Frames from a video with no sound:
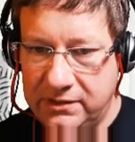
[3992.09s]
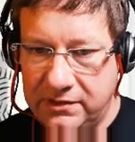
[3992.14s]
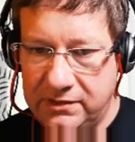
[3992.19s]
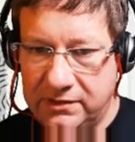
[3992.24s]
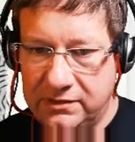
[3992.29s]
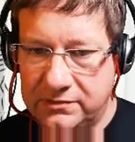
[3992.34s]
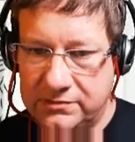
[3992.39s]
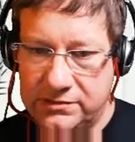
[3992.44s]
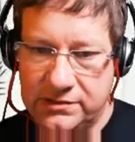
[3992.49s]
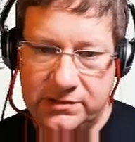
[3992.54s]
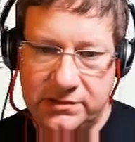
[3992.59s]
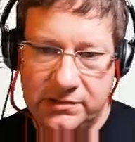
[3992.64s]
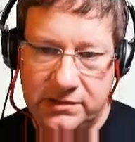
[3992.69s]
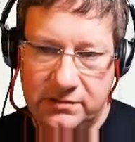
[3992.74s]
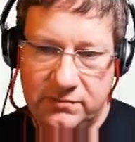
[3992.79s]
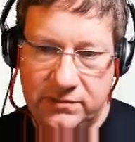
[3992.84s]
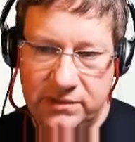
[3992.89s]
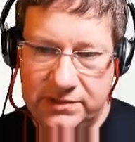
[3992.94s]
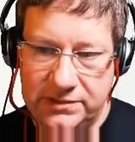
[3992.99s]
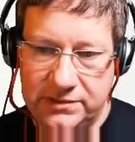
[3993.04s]
I'll just start
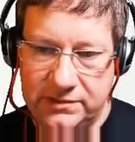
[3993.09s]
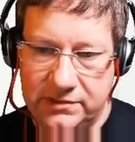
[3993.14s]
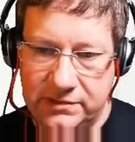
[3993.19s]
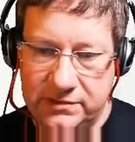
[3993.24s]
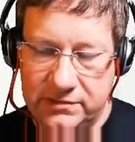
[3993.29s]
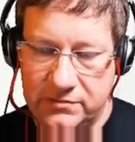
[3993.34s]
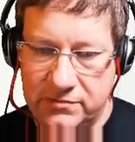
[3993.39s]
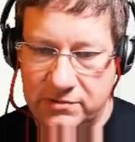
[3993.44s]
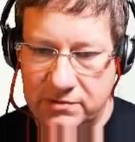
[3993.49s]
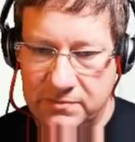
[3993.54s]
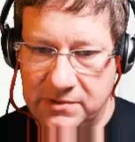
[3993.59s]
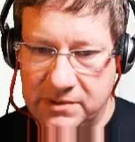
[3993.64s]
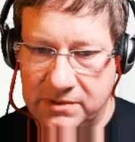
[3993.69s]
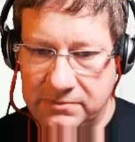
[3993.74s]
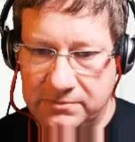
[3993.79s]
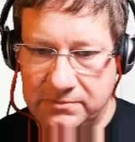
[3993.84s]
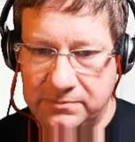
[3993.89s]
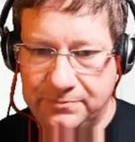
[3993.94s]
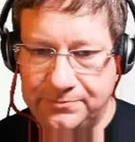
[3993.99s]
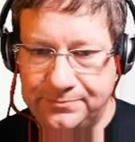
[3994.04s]
writing those rooms up.
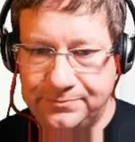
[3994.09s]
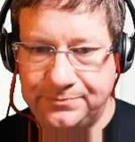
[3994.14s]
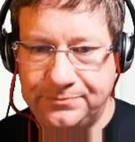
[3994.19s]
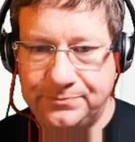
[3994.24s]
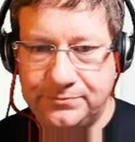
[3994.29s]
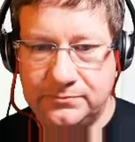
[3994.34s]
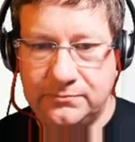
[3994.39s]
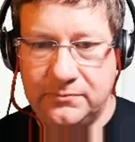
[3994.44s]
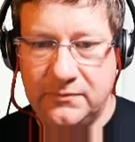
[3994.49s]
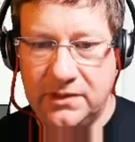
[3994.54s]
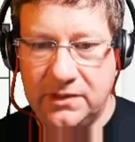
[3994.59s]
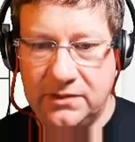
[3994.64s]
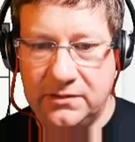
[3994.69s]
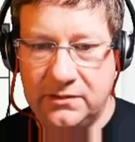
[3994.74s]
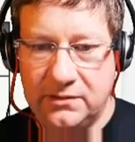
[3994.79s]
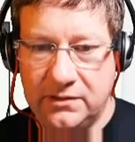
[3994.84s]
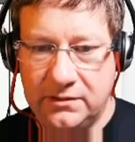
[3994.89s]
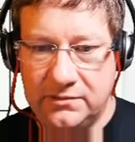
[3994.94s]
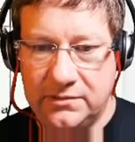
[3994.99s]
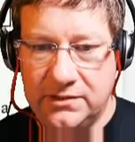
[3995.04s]

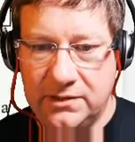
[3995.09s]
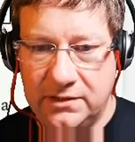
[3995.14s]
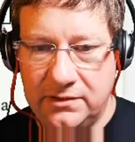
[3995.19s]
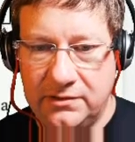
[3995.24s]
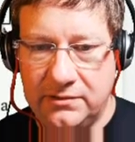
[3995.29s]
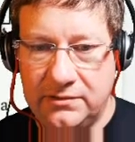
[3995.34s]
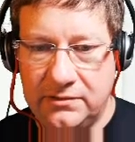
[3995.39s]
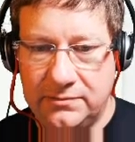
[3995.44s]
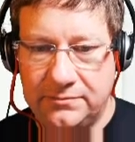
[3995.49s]
Go down.